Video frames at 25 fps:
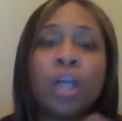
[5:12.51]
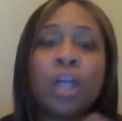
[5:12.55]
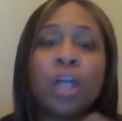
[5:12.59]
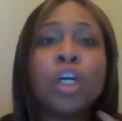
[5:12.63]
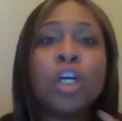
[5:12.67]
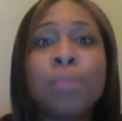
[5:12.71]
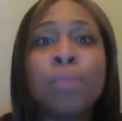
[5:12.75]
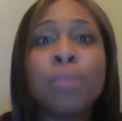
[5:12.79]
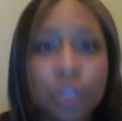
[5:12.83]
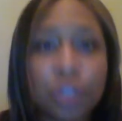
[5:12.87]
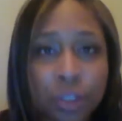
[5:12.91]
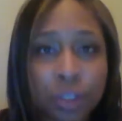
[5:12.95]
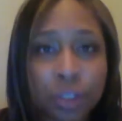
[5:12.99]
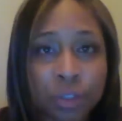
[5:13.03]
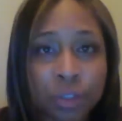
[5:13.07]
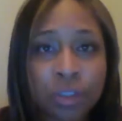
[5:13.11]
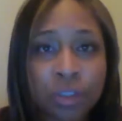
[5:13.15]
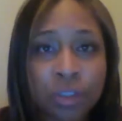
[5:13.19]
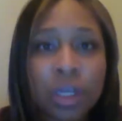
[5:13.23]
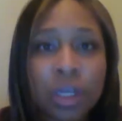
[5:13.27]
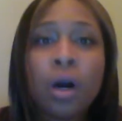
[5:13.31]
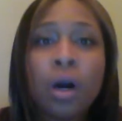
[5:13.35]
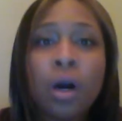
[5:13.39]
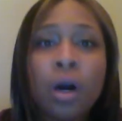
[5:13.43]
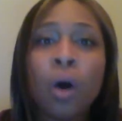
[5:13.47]

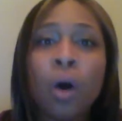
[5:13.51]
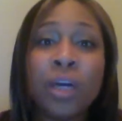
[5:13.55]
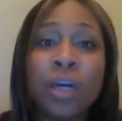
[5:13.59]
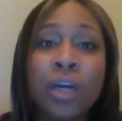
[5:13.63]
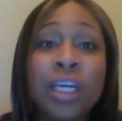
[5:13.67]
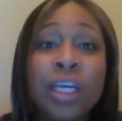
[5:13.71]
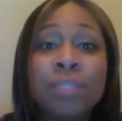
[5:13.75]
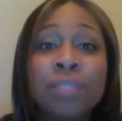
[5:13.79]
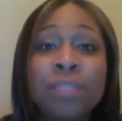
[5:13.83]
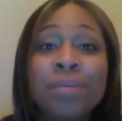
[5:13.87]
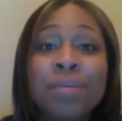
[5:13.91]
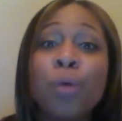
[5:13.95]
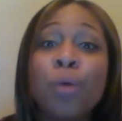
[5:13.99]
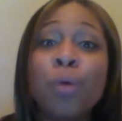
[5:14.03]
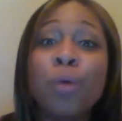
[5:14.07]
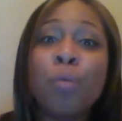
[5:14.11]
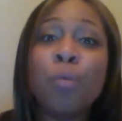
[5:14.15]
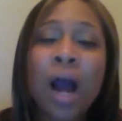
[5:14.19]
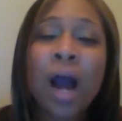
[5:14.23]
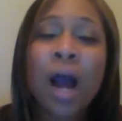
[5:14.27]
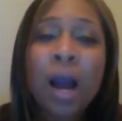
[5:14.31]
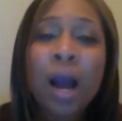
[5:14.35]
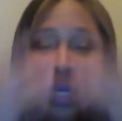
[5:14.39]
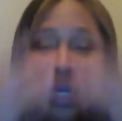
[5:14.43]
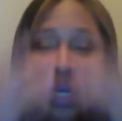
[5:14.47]
commercials on ESPN.
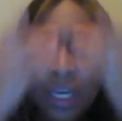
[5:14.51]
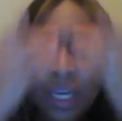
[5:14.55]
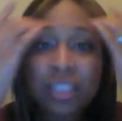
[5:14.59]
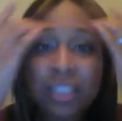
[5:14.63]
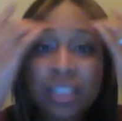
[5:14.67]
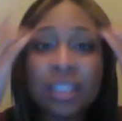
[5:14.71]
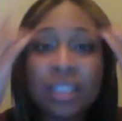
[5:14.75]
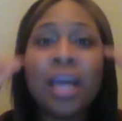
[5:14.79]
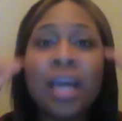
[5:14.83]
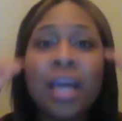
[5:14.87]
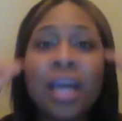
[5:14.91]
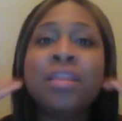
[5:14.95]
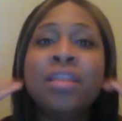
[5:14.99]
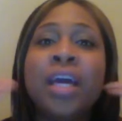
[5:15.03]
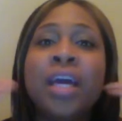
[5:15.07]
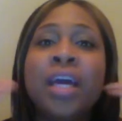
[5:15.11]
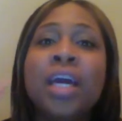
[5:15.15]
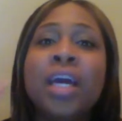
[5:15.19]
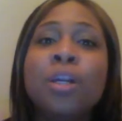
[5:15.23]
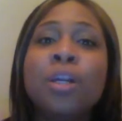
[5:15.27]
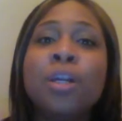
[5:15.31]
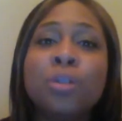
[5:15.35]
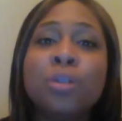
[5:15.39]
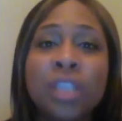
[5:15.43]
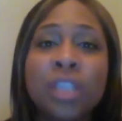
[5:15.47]
Why? Because they
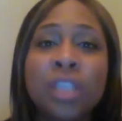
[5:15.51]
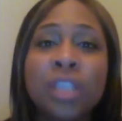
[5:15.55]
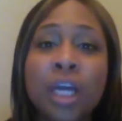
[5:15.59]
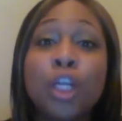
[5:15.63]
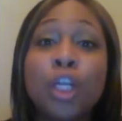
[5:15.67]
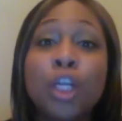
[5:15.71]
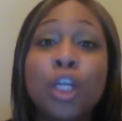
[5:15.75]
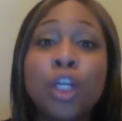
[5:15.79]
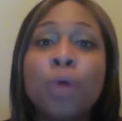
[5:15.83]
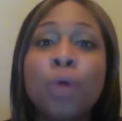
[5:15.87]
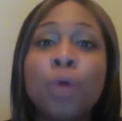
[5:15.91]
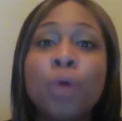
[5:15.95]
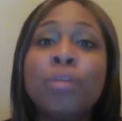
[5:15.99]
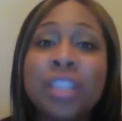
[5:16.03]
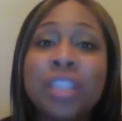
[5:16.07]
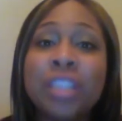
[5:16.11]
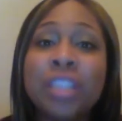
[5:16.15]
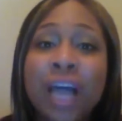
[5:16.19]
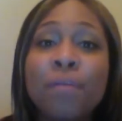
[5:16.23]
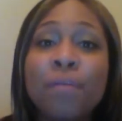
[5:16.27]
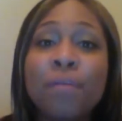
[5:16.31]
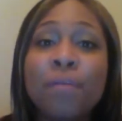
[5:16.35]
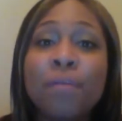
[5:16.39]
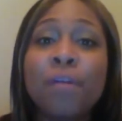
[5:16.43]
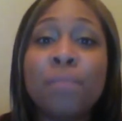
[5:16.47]
understand and know the
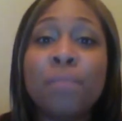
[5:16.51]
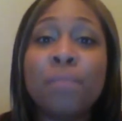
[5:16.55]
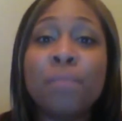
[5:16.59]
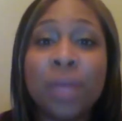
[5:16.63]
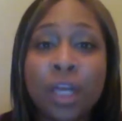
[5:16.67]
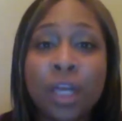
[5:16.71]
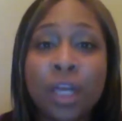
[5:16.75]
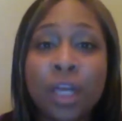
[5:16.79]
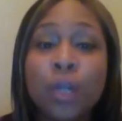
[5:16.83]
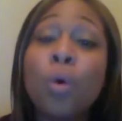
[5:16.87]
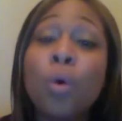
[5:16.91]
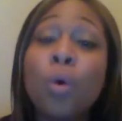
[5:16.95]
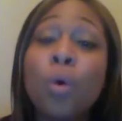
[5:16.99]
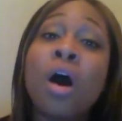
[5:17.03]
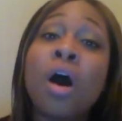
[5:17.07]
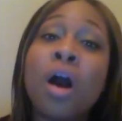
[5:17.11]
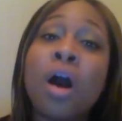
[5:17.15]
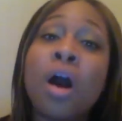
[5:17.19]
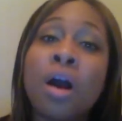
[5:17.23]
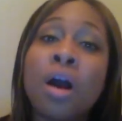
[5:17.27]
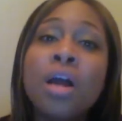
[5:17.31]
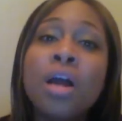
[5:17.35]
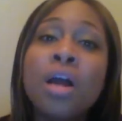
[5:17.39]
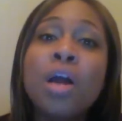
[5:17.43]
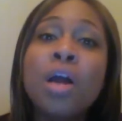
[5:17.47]
type of men who
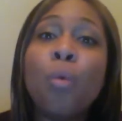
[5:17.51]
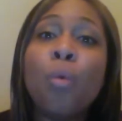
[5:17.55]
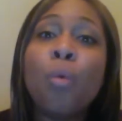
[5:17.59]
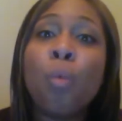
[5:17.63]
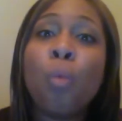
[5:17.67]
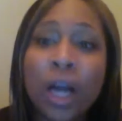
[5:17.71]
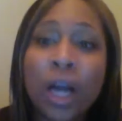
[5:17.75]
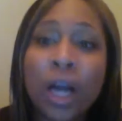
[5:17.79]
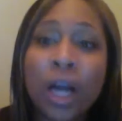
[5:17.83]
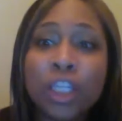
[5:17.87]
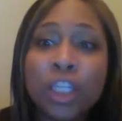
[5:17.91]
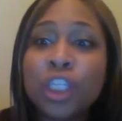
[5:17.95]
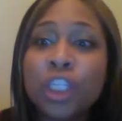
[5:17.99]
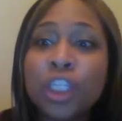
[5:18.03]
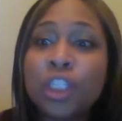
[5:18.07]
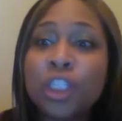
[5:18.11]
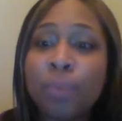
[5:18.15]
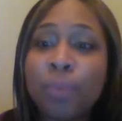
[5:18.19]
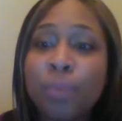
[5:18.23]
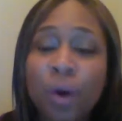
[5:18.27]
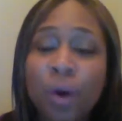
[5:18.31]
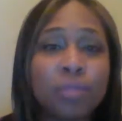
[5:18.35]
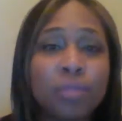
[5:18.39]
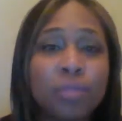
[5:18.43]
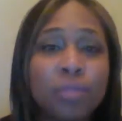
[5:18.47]
are watching
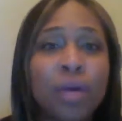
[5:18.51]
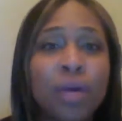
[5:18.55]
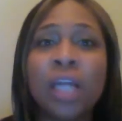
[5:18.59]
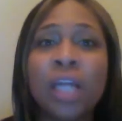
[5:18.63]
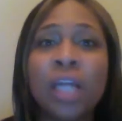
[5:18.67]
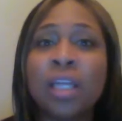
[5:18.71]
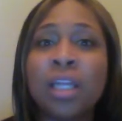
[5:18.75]
sports, right?